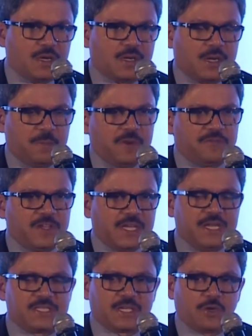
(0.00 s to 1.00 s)
a couple of
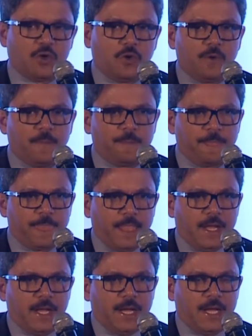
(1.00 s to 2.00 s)
decades ago,
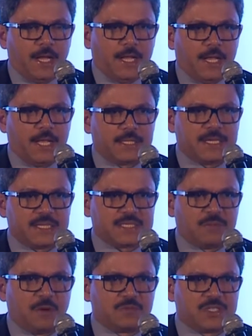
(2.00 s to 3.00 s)
uh, that
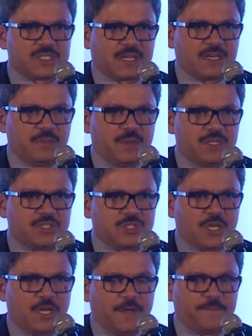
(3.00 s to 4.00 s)
some of these agreements, uh,